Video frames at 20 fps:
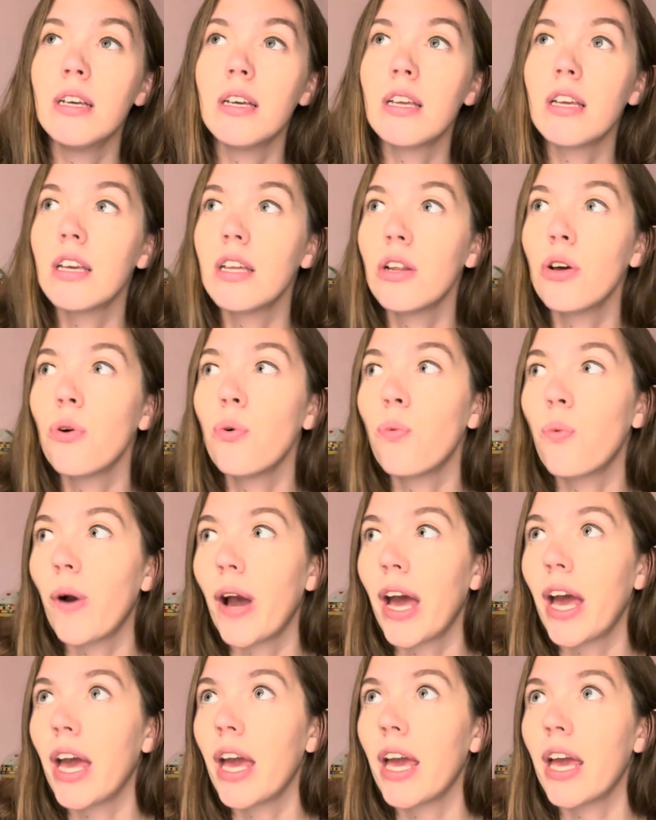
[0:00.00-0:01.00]
in a
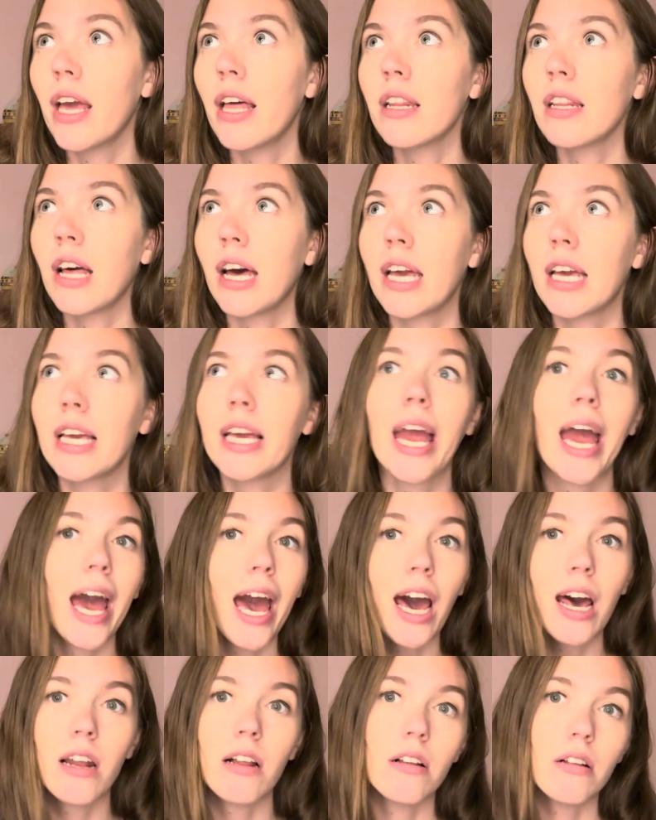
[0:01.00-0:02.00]
way like
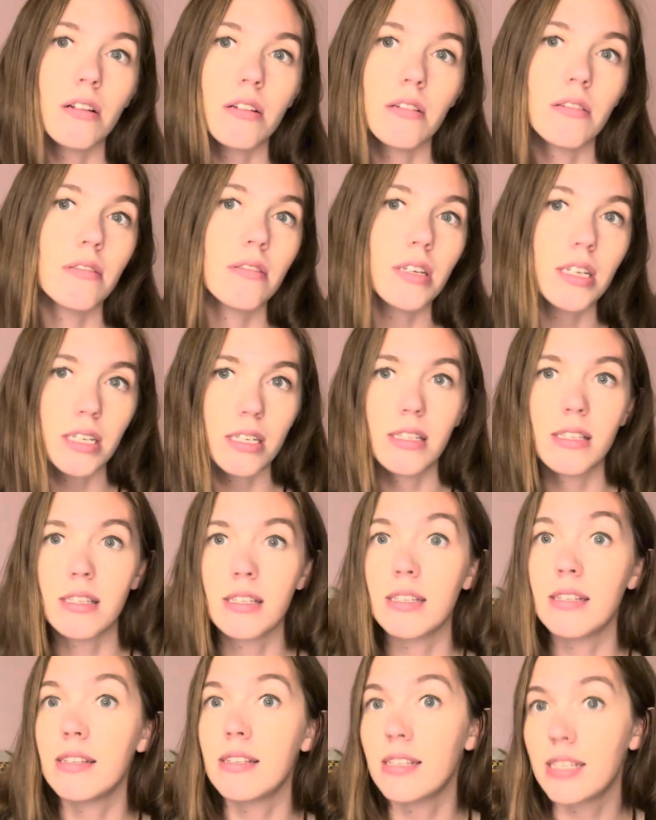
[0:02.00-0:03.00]
cattle
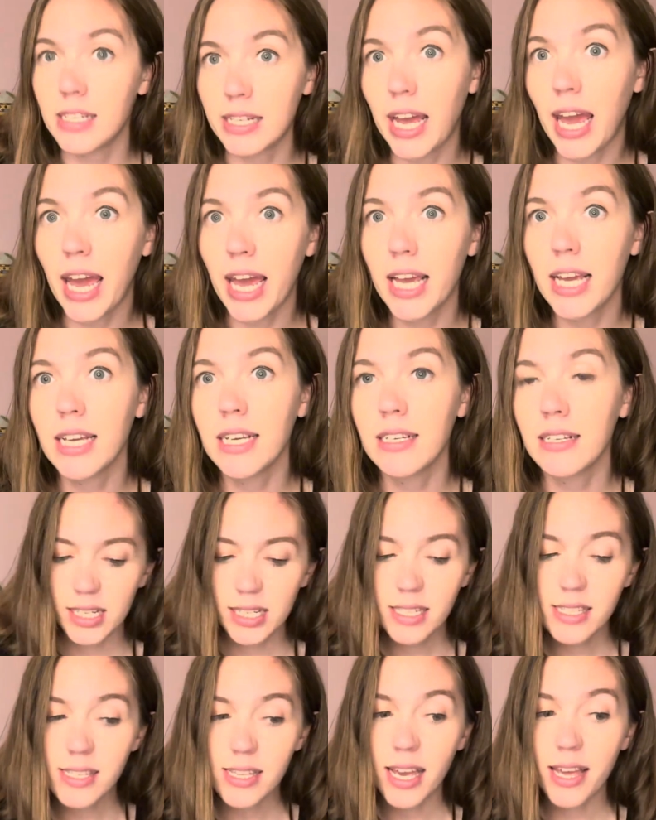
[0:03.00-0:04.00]
is today.
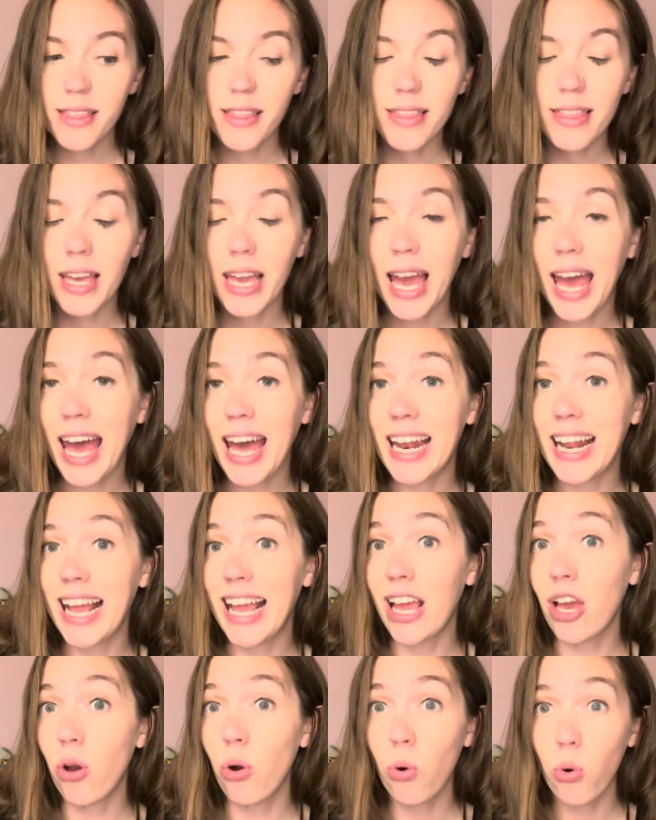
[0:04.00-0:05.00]
It's said that they had
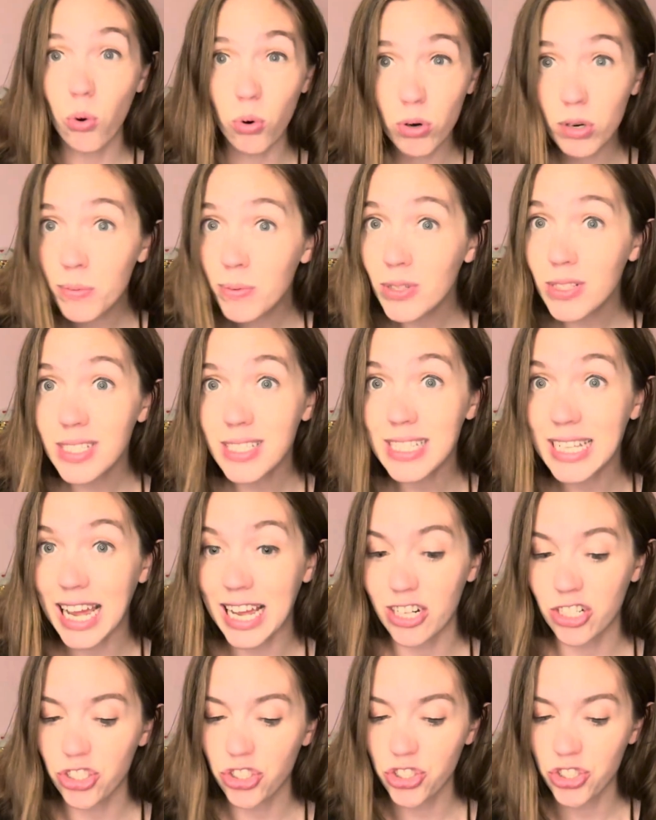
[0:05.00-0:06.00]
a horrible
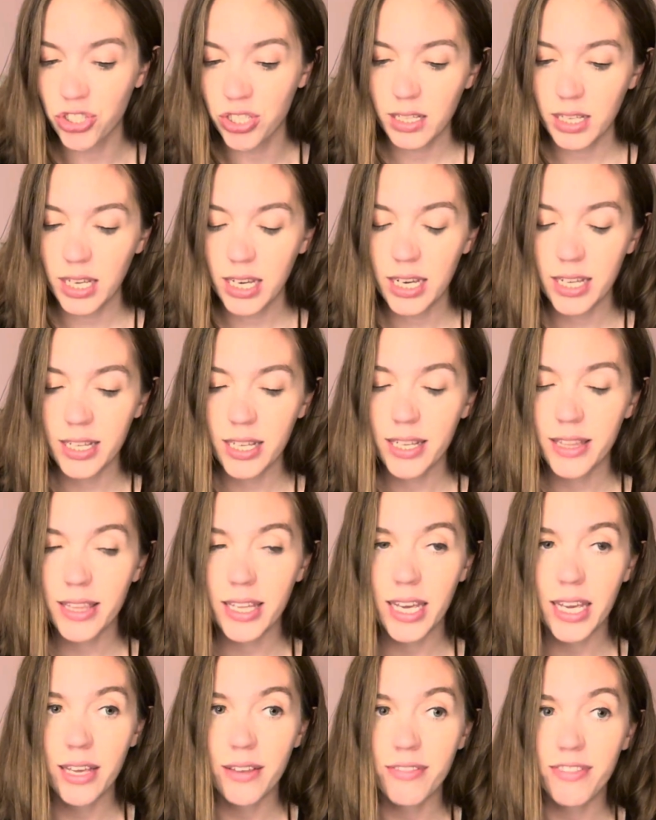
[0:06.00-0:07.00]
stench and that
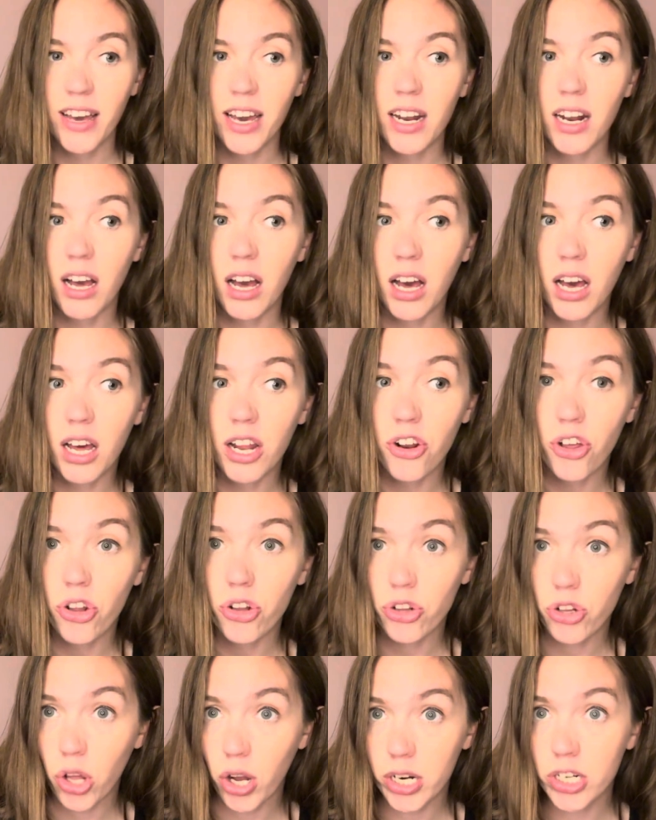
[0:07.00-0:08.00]
they fed on
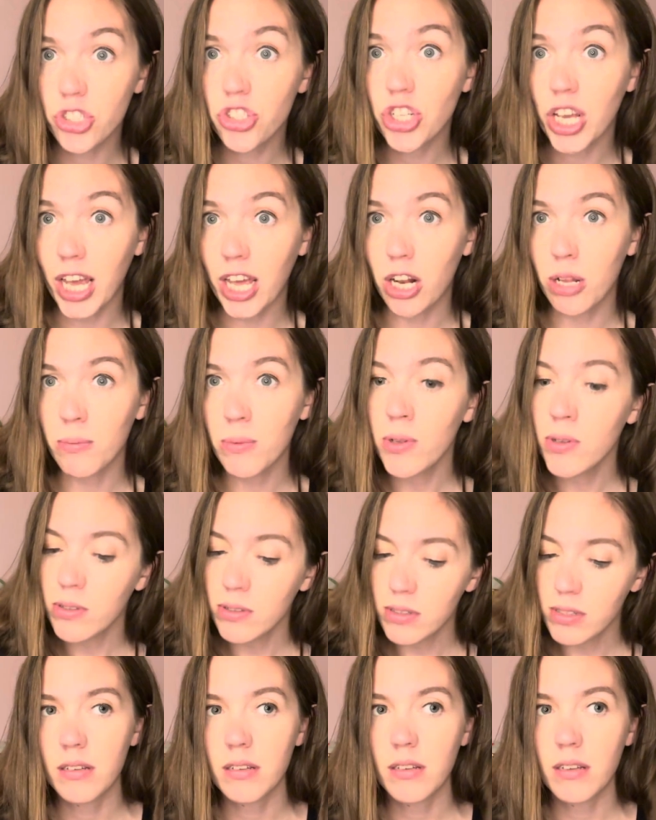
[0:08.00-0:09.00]
large
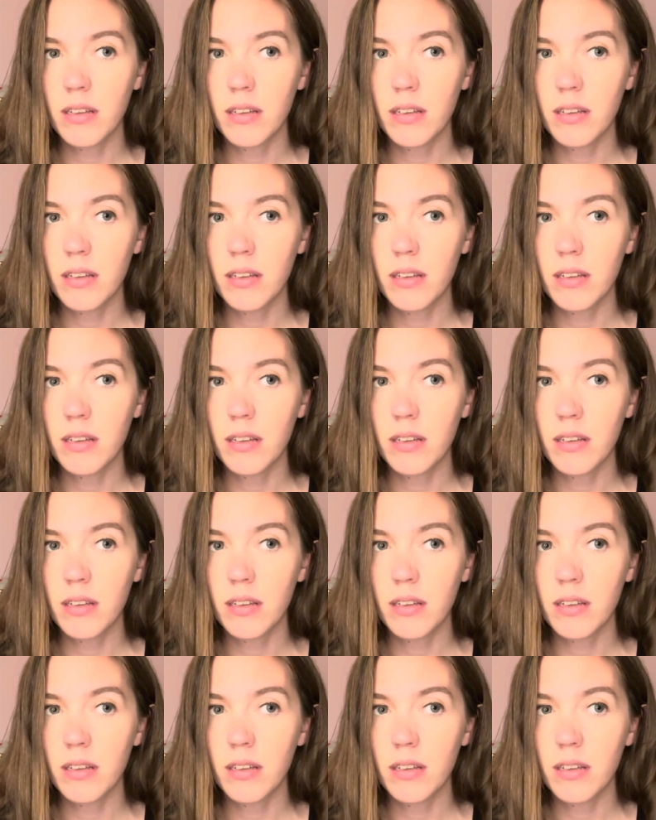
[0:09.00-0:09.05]
animals